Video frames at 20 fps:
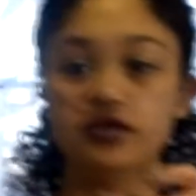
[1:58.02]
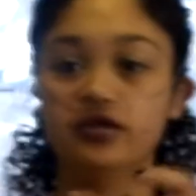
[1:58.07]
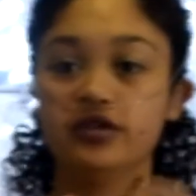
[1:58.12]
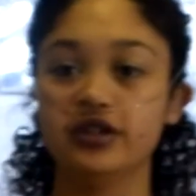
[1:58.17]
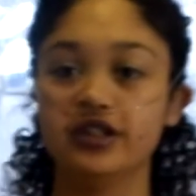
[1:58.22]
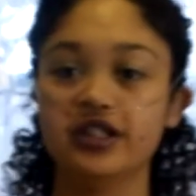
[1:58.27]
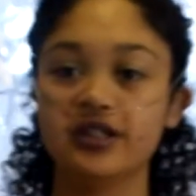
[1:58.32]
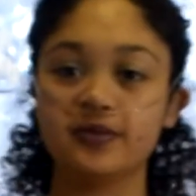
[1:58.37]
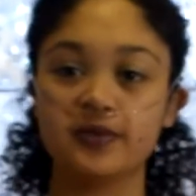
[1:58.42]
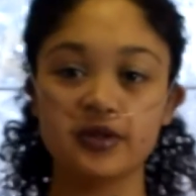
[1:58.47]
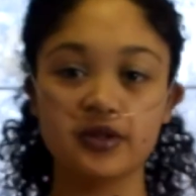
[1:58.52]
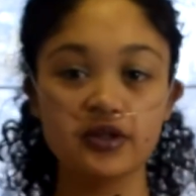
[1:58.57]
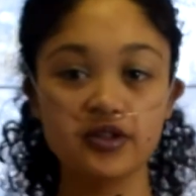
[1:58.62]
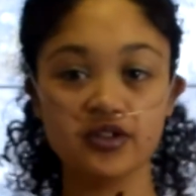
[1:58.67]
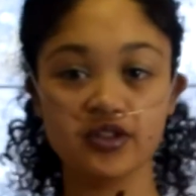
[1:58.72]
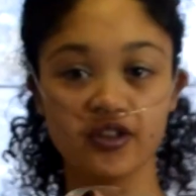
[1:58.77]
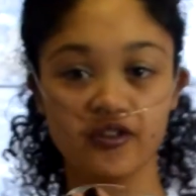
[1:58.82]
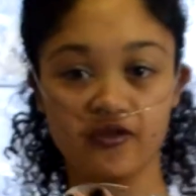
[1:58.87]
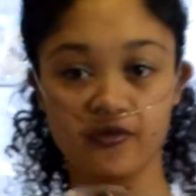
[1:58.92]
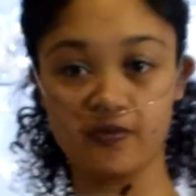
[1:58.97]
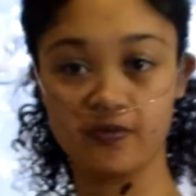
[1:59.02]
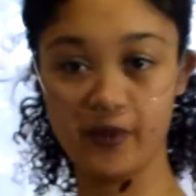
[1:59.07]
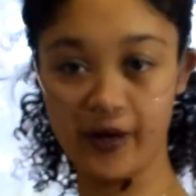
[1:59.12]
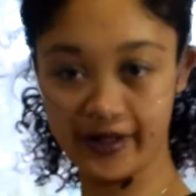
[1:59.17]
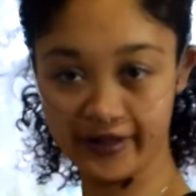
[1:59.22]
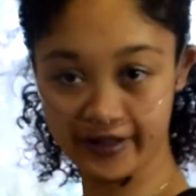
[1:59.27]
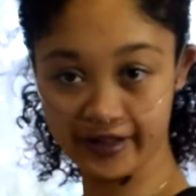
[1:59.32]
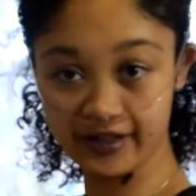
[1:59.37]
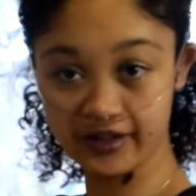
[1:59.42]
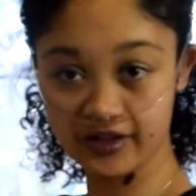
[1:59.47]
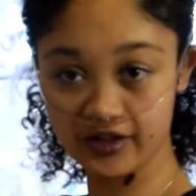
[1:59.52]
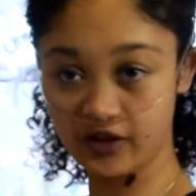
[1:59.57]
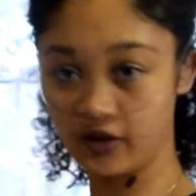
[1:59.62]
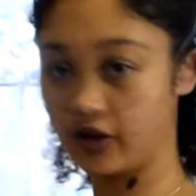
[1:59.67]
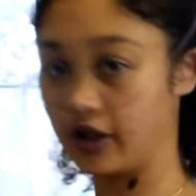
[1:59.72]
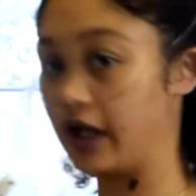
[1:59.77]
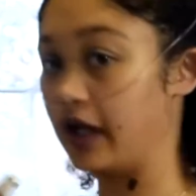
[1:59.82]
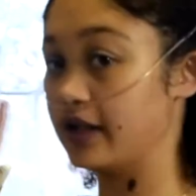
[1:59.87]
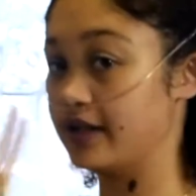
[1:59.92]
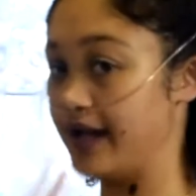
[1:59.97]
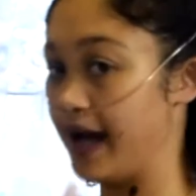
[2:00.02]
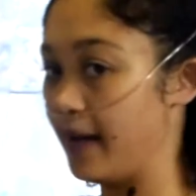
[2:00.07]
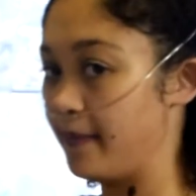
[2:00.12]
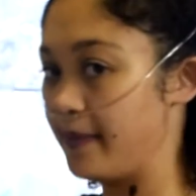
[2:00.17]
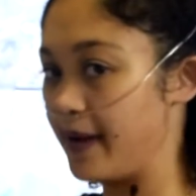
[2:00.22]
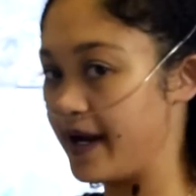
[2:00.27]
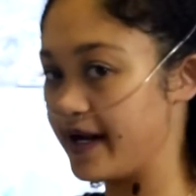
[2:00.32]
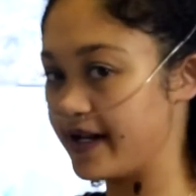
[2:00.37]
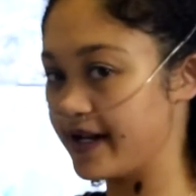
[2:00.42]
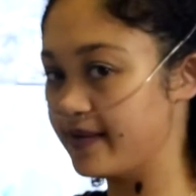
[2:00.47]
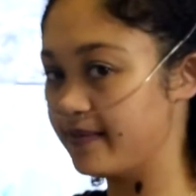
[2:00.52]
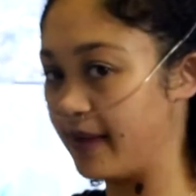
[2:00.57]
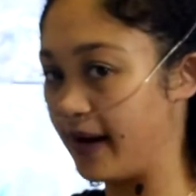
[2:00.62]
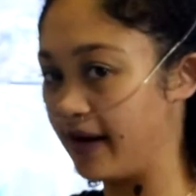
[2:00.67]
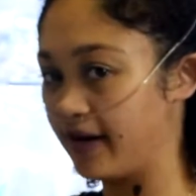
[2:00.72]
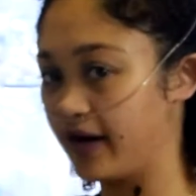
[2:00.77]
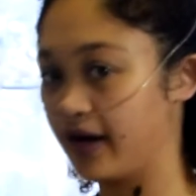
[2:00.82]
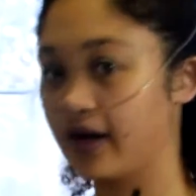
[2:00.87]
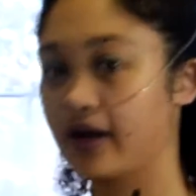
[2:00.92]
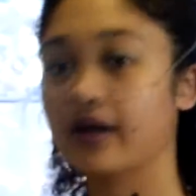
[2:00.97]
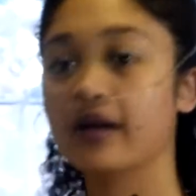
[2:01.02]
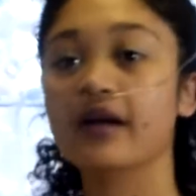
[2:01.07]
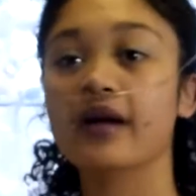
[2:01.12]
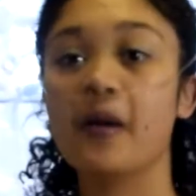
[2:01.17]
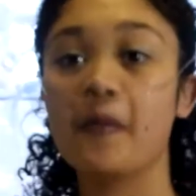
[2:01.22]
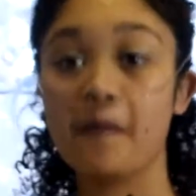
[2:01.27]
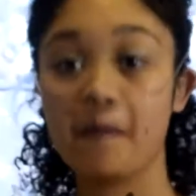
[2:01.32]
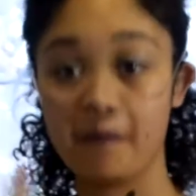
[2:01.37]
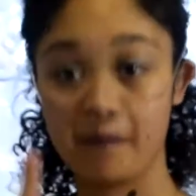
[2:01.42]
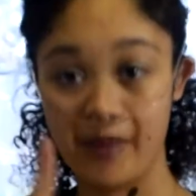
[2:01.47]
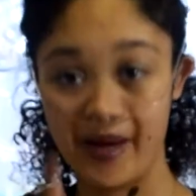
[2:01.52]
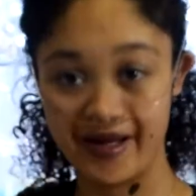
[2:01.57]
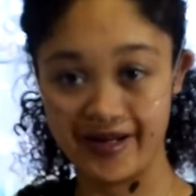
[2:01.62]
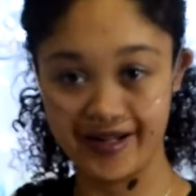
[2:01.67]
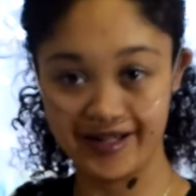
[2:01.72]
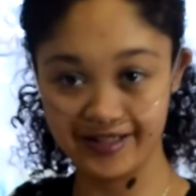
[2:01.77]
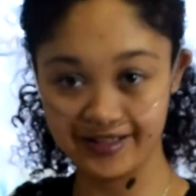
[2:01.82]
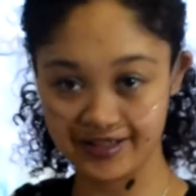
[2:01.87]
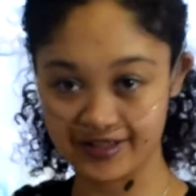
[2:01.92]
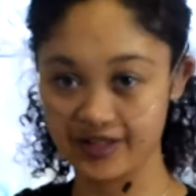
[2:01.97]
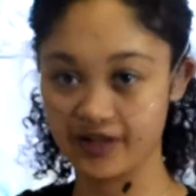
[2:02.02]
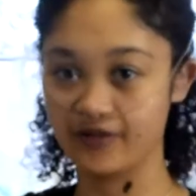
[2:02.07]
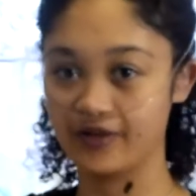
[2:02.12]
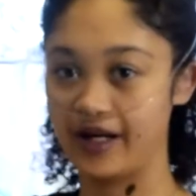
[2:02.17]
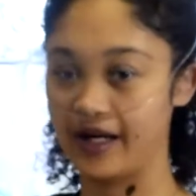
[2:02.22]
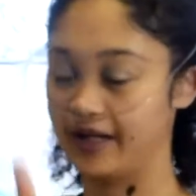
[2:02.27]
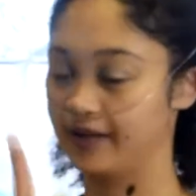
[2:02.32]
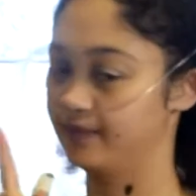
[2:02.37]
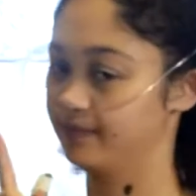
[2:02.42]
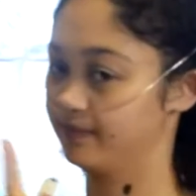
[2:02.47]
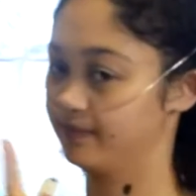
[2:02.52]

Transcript: teaspoons of baking soda, not baking powder, baking soda.